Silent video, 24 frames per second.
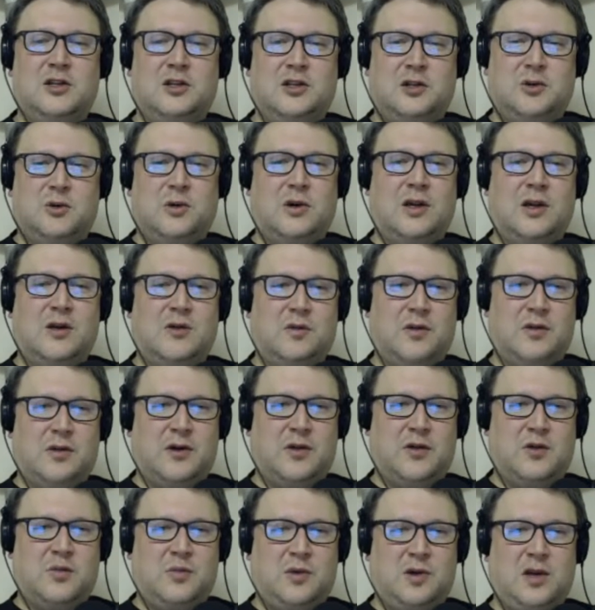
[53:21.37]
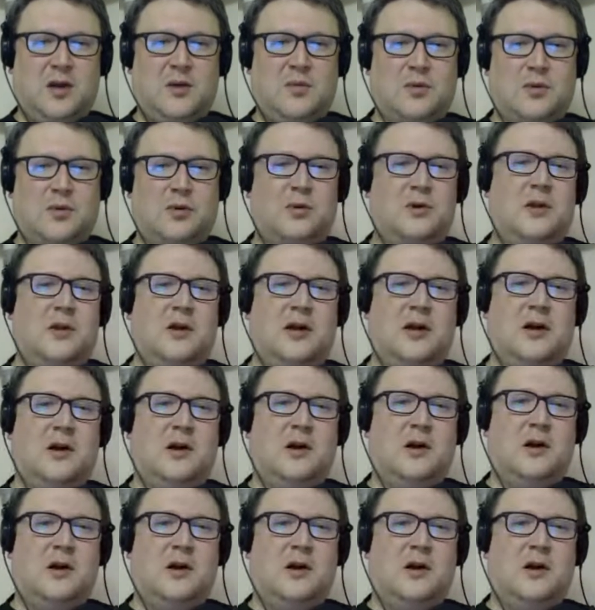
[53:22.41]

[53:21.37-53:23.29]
doing it with other people.